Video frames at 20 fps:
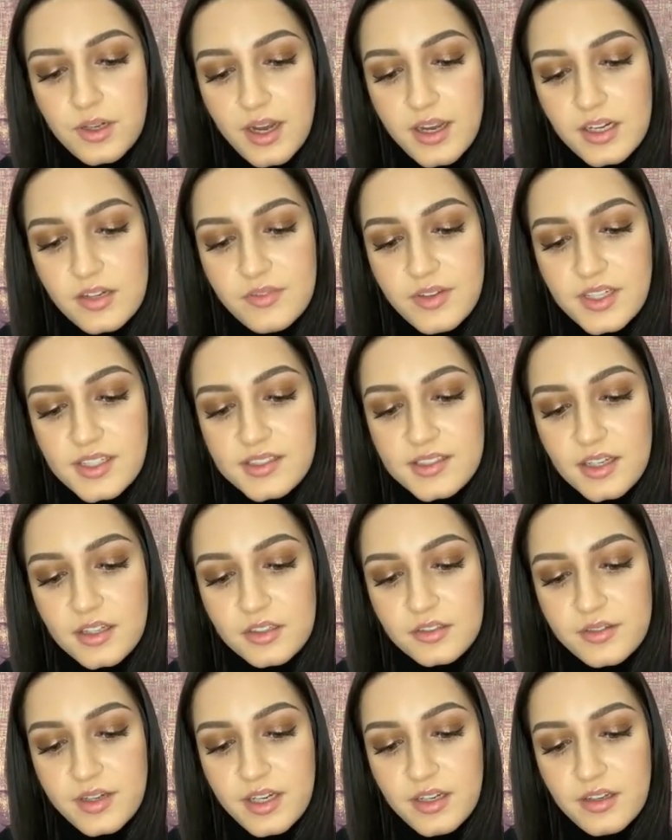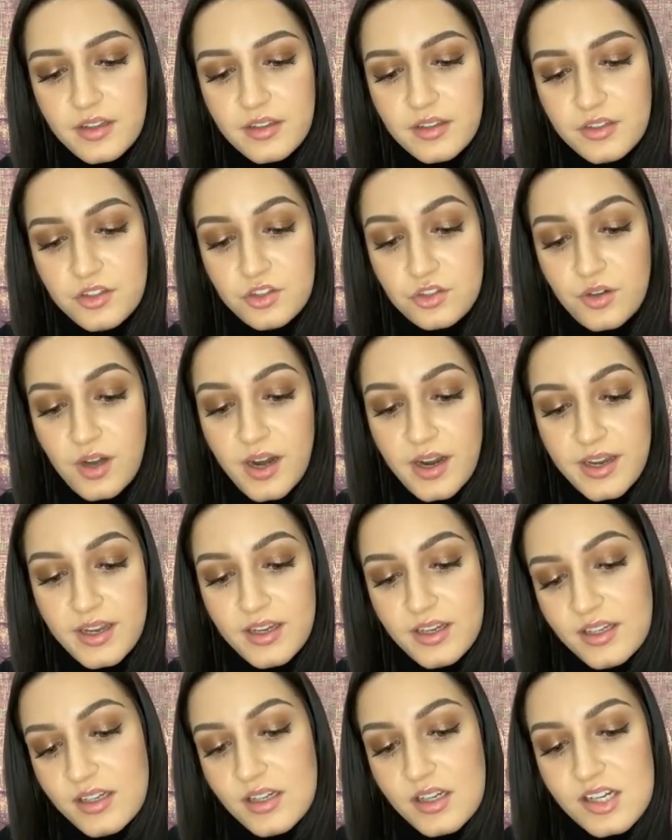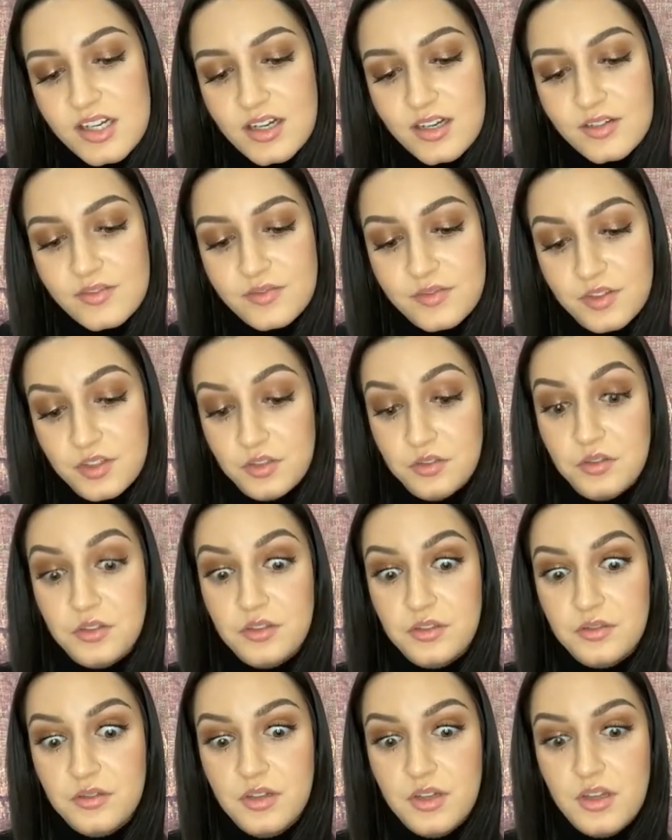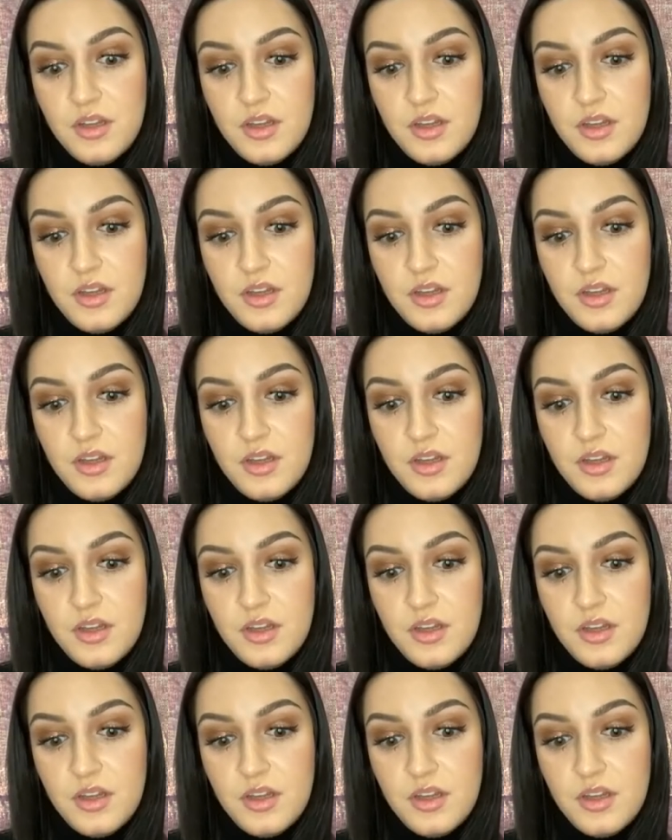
kind of accelerate the drying of the glue.